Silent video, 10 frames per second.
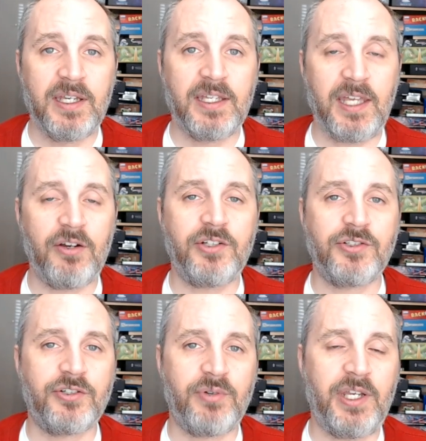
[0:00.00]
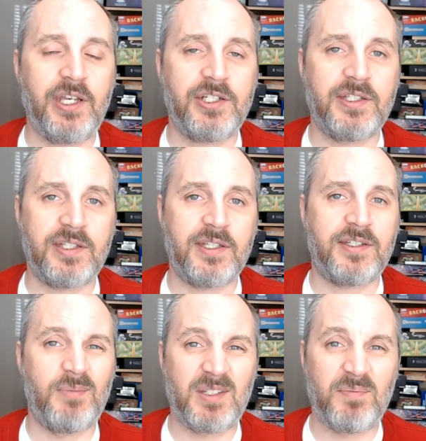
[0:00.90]
character creation
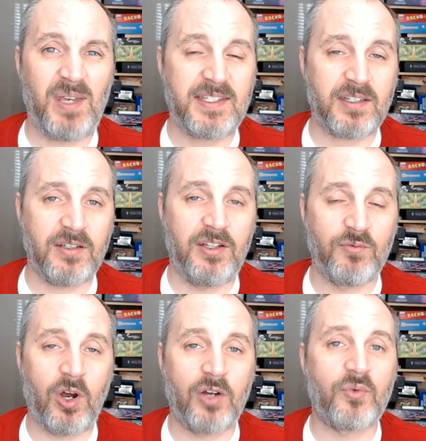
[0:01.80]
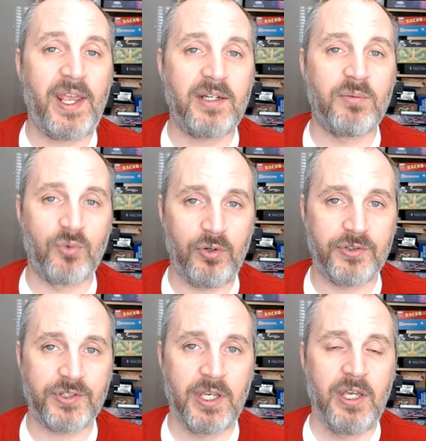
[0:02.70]
system is based on random rolls,